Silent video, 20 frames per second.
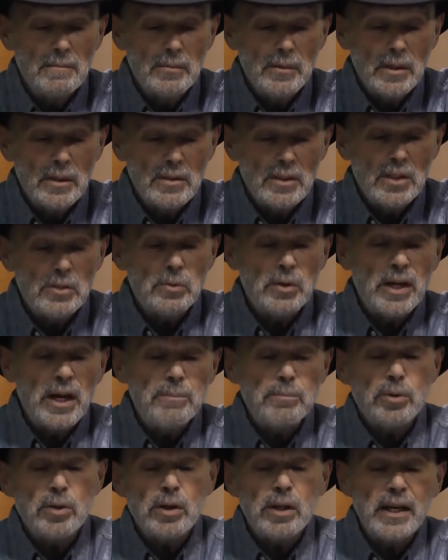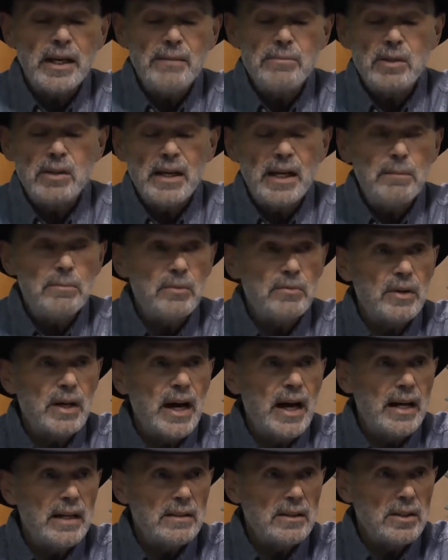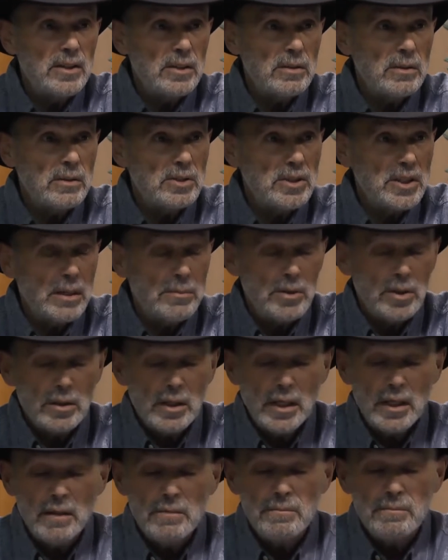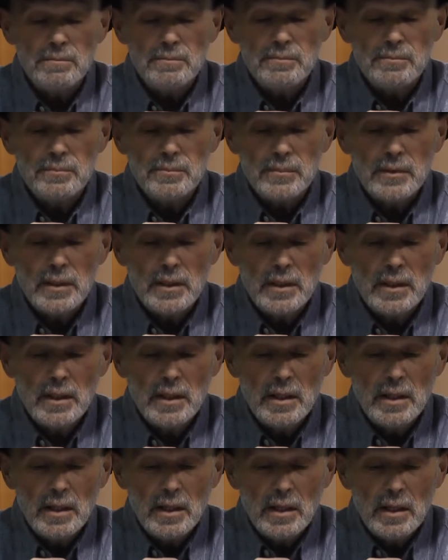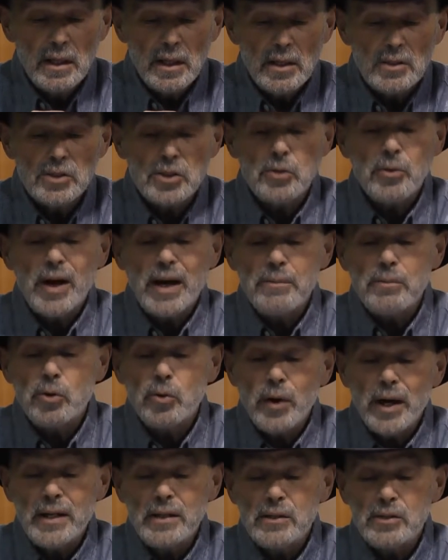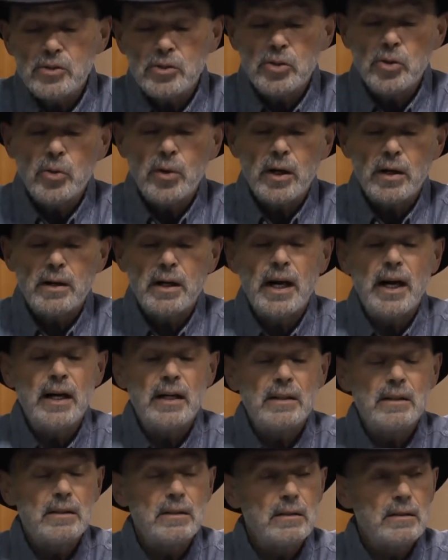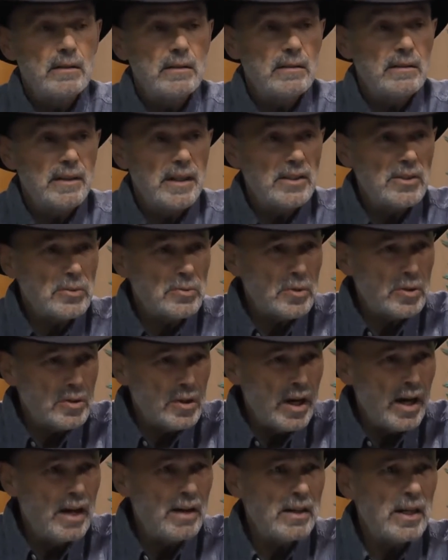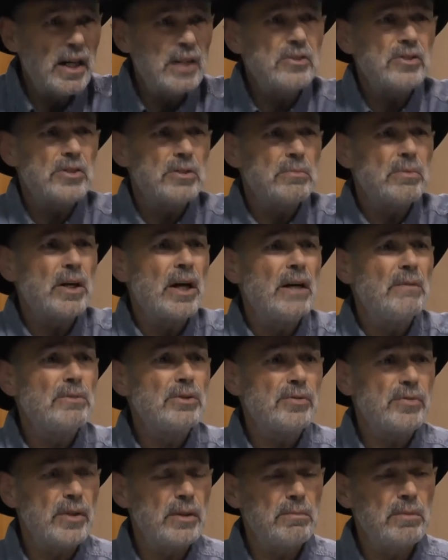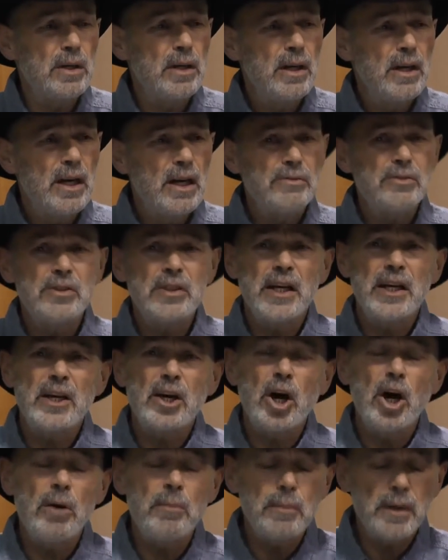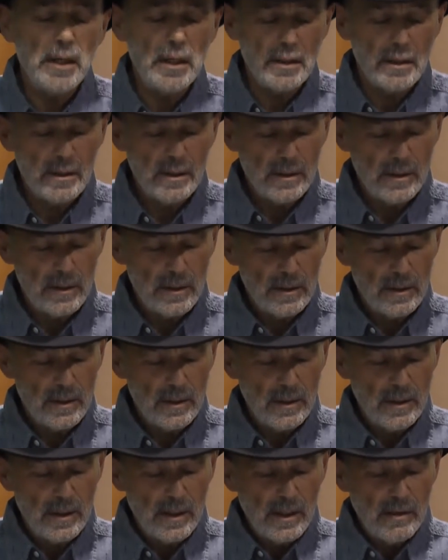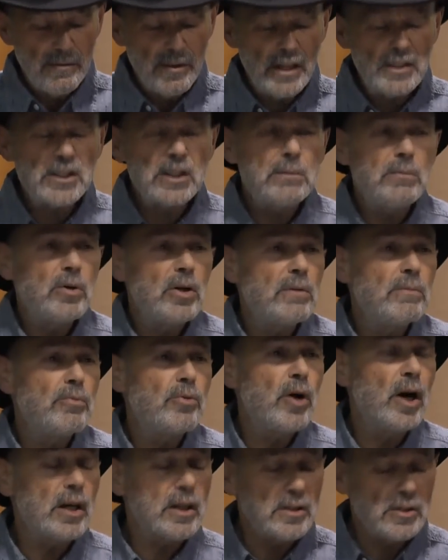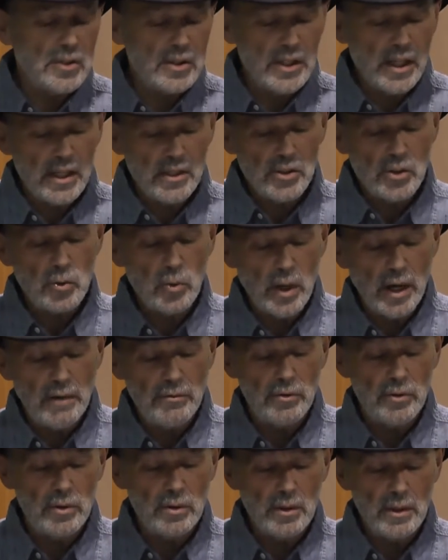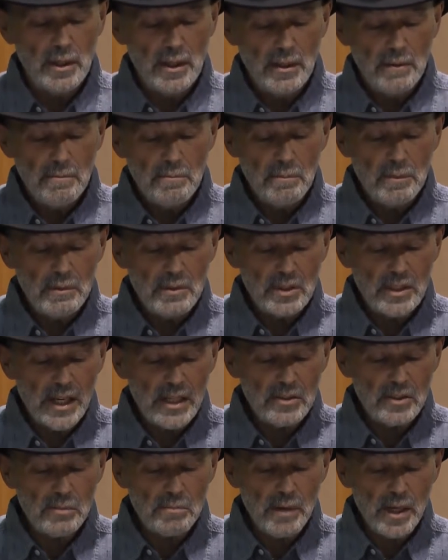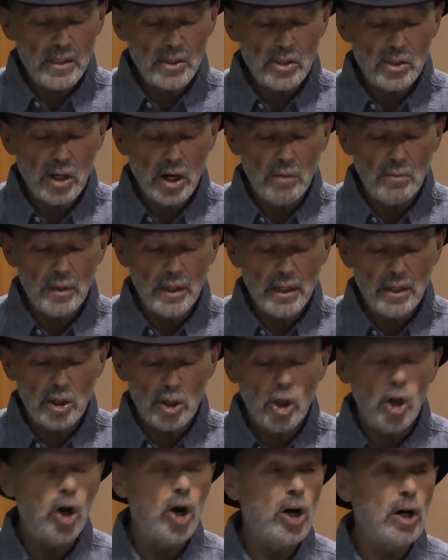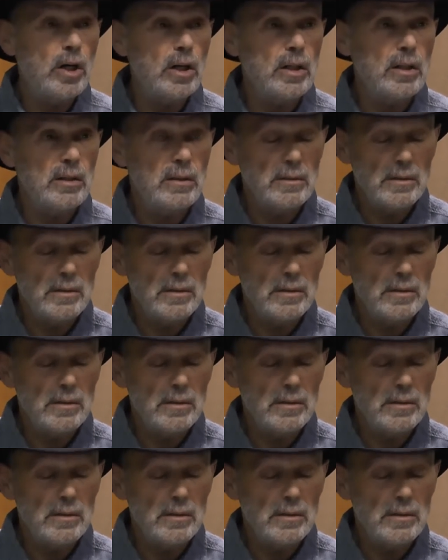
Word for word: It says, When I proclaim the name of God, Kirko Hashem Elohim, ascribe greatness to our God. That's where the custom comes from, of saying Amen. In fact, the Gemara in Bracha says, Whoever says it makes his Amen long,